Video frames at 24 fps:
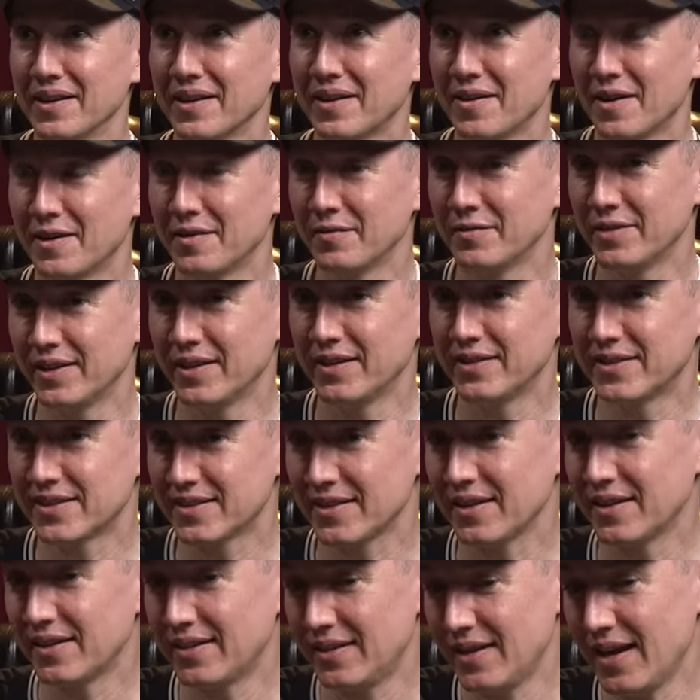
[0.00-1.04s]
like kind of it's
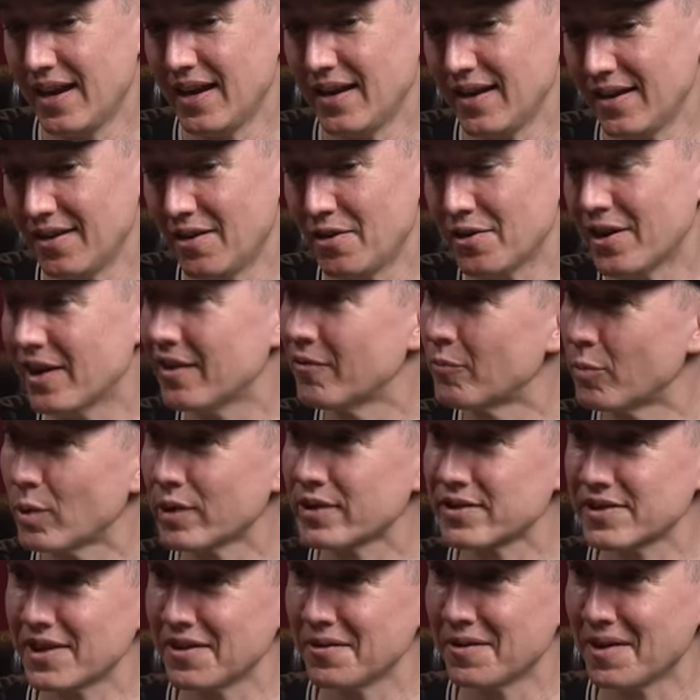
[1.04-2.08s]
like yeah, it all kind of
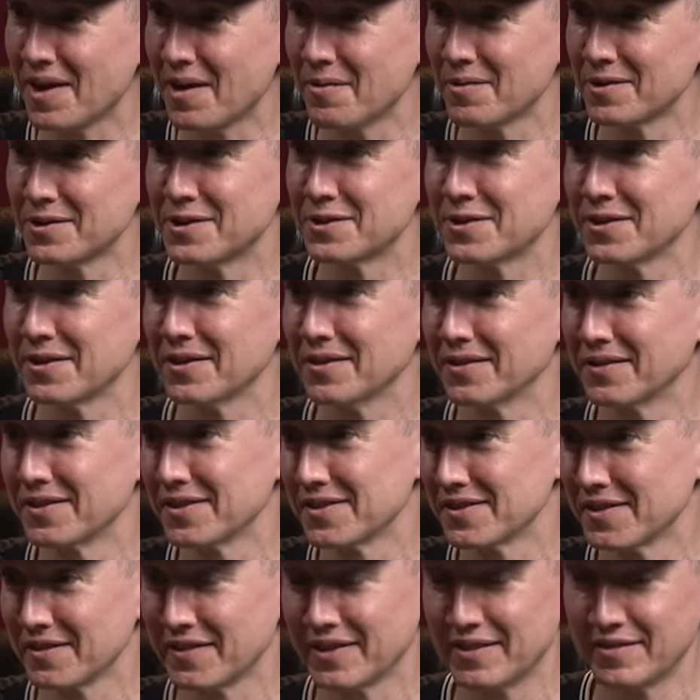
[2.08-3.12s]
works out how it should
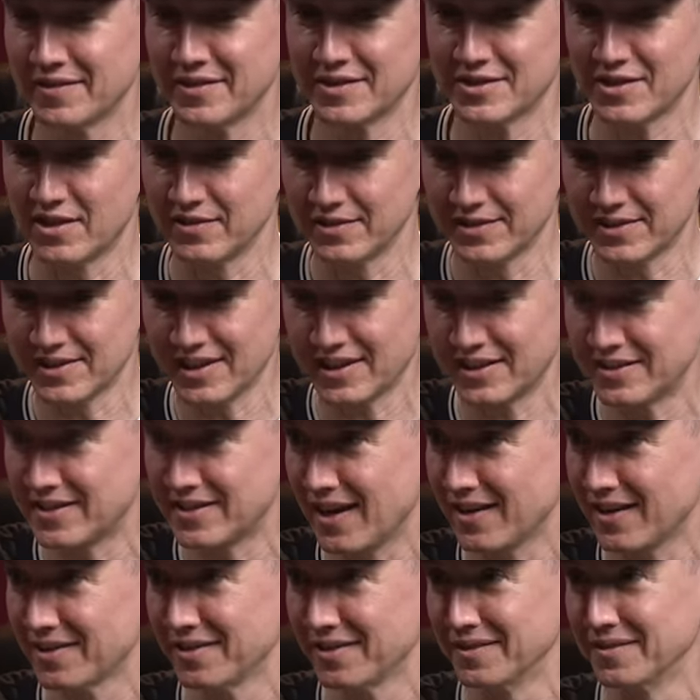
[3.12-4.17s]
because like this all this like
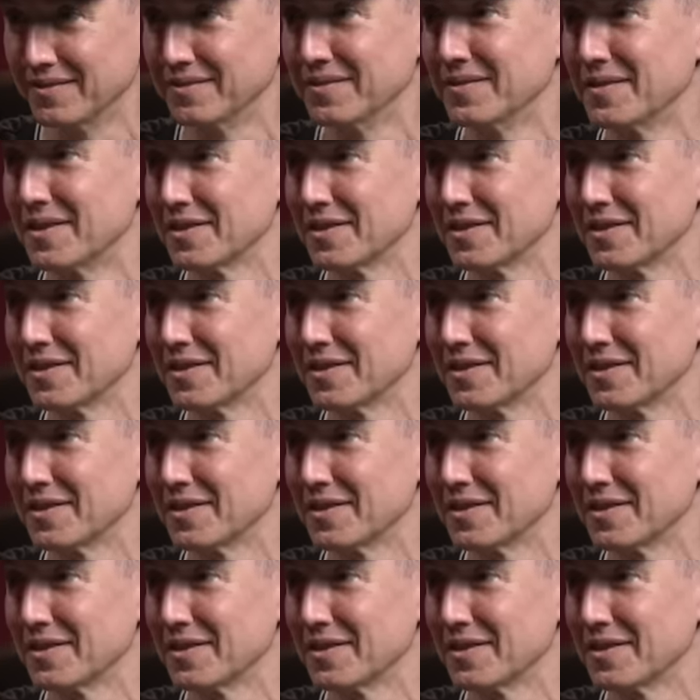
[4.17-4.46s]
death and